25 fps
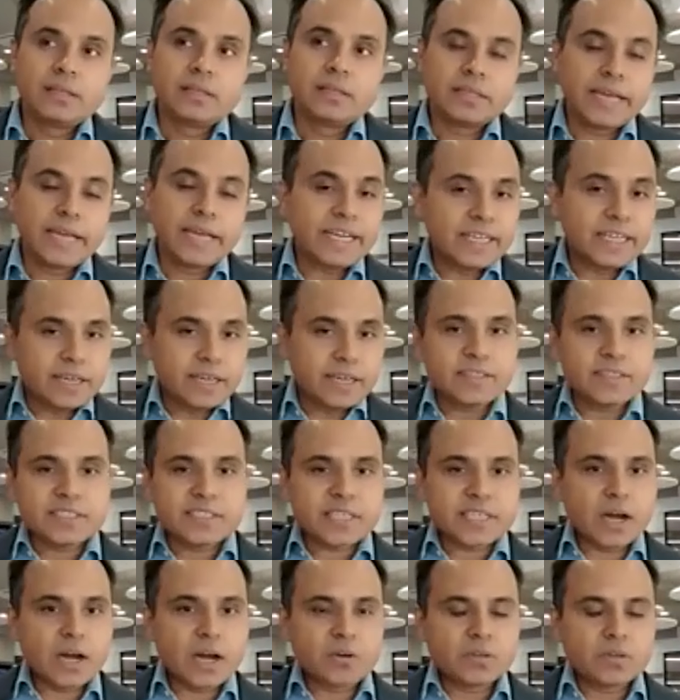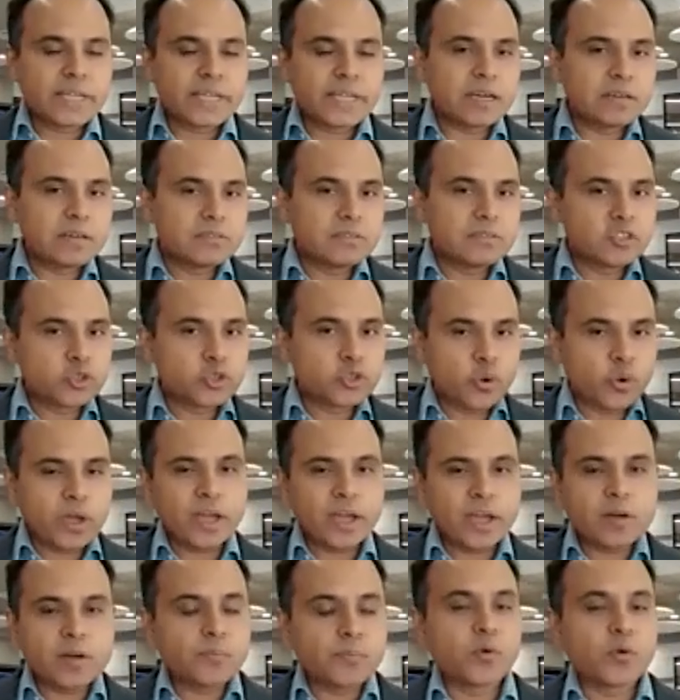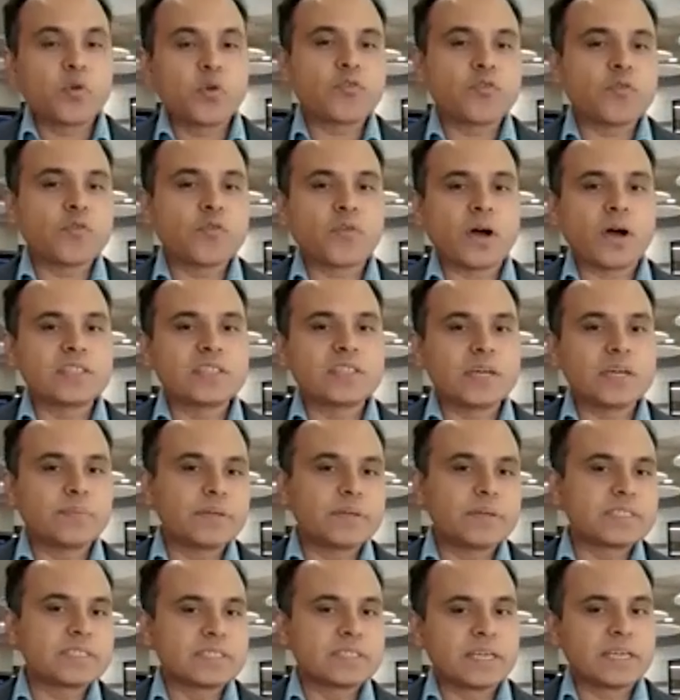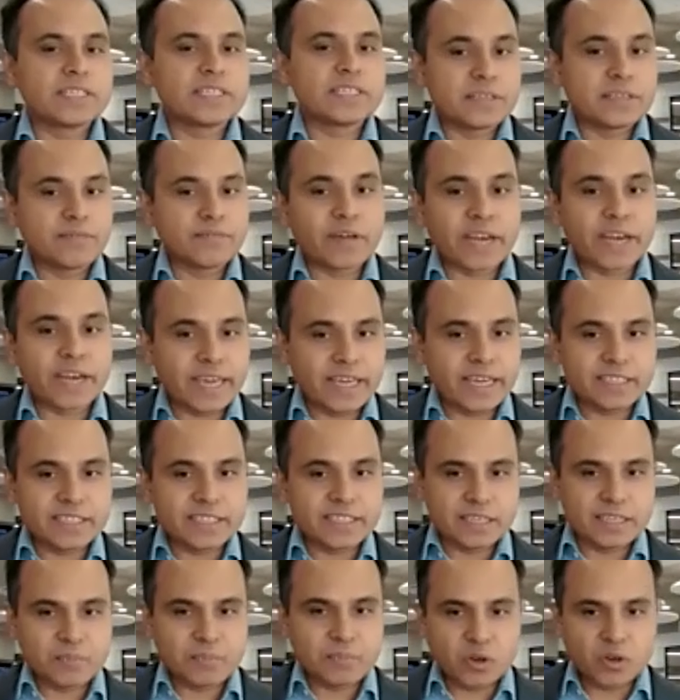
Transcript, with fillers: It turns out that showing a proof of concept is, is very easy because